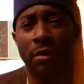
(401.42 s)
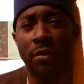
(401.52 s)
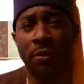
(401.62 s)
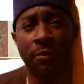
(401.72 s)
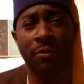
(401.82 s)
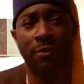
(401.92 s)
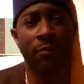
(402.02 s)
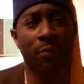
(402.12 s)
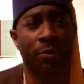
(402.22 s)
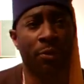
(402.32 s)

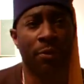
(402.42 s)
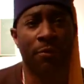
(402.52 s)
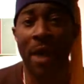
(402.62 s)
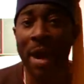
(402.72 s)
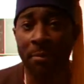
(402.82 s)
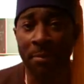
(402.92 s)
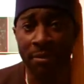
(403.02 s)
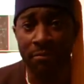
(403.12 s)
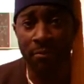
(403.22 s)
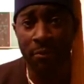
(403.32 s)
environment.
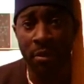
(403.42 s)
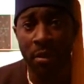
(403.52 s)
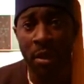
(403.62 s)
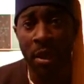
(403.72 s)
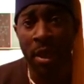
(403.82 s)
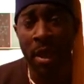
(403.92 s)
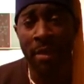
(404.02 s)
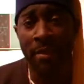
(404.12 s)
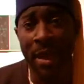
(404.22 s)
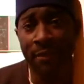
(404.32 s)

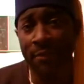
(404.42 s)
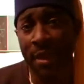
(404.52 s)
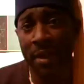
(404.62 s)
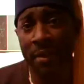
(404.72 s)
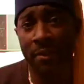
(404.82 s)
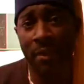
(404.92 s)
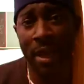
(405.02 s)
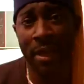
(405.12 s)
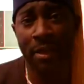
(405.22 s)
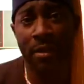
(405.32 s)
And that's saying,
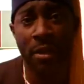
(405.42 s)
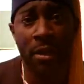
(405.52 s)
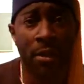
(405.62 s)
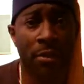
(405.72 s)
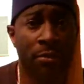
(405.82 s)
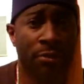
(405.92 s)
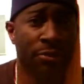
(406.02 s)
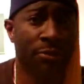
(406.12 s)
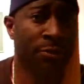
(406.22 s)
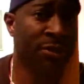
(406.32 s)
like,
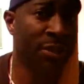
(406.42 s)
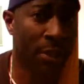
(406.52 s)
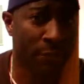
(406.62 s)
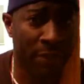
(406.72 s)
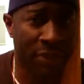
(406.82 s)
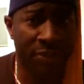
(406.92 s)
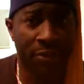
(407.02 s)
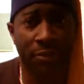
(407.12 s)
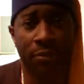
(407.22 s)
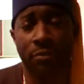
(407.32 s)

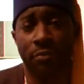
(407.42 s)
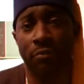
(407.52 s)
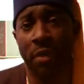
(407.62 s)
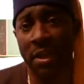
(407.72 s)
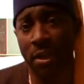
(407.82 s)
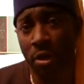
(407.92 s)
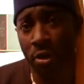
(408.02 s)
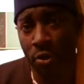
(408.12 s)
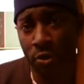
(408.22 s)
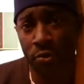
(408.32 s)
television,
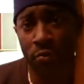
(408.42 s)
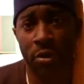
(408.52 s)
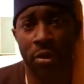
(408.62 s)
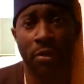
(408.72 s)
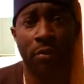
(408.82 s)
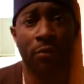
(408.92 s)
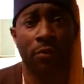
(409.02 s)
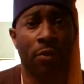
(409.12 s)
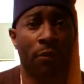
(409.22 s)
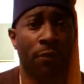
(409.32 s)
radio,
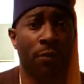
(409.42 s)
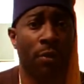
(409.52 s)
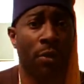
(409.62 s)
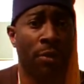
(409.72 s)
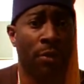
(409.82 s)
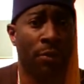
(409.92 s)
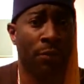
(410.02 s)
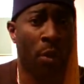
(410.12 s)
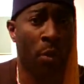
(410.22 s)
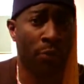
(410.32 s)
you know, for
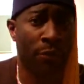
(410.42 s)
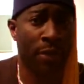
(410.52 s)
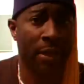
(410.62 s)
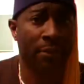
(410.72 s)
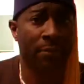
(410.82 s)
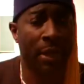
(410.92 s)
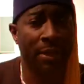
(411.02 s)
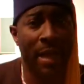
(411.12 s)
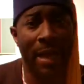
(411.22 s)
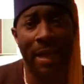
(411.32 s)
older things. And
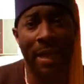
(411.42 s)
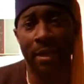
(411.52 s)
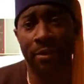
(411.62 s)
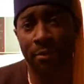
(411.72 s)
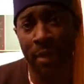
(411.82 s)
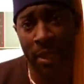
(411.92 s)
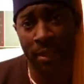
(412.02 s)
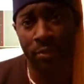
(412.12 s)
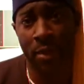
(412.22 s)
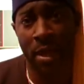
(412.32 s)
then you got
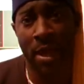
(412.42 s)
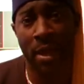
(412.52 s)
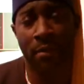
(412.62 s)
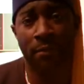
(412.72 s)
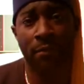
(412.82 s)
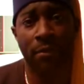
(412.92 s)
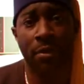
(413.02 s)
internet, you have